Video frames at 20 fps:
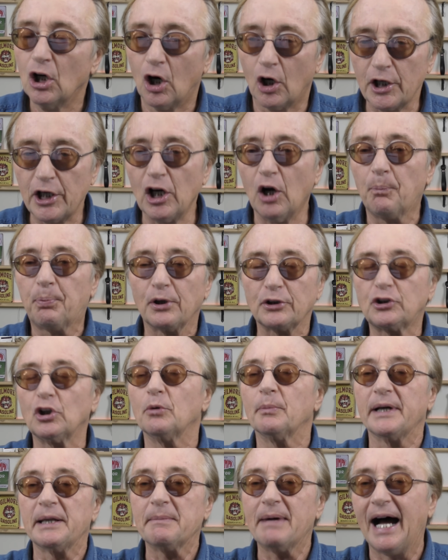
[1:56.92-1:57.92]
or you don't put
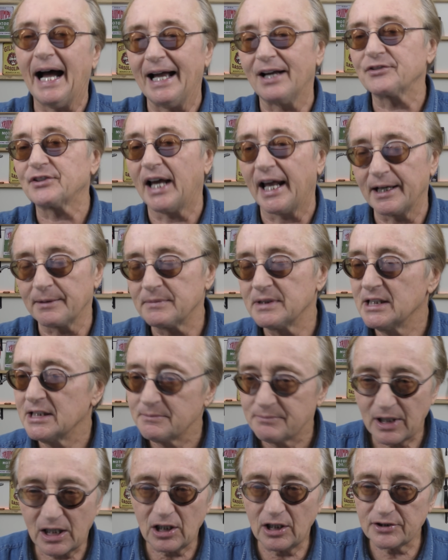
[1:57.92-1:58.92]
too many miles on them
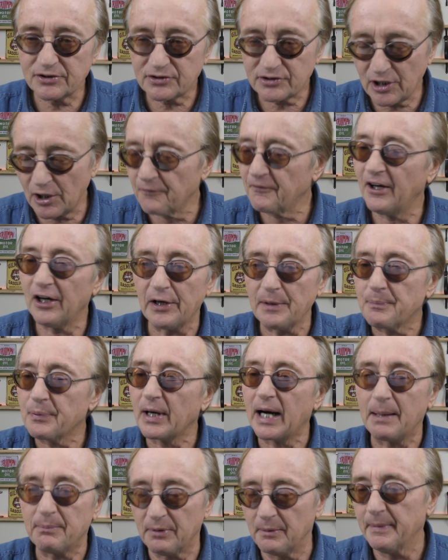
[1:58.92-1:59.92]
because they're very
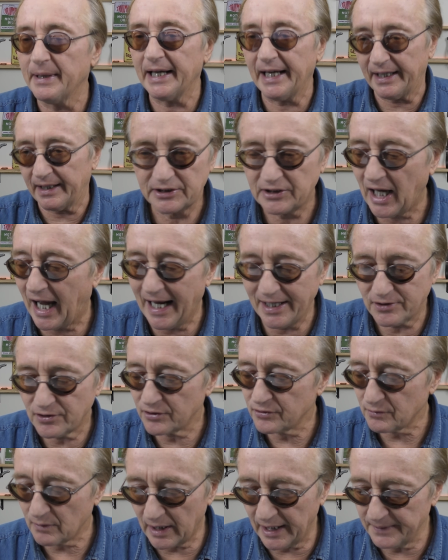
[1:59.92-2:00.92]
problematic, the
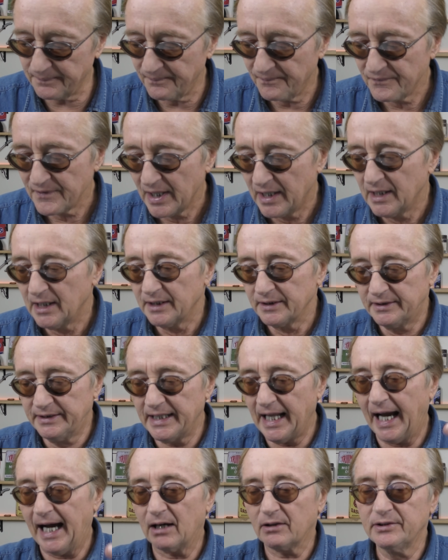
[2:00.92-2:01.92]
Dodges, right?
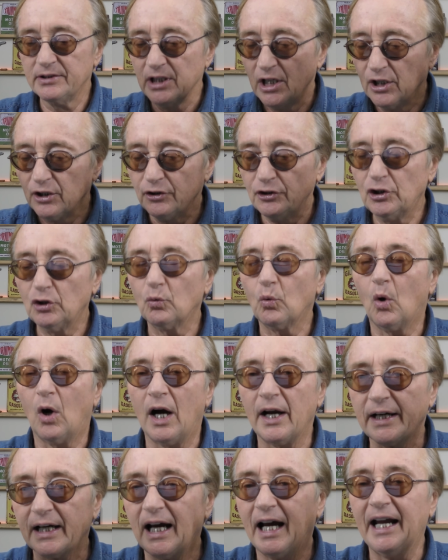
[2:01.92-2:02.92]
Now, you
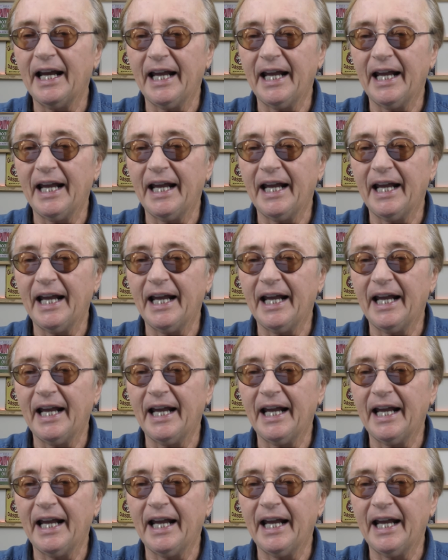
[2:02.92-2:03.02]
want a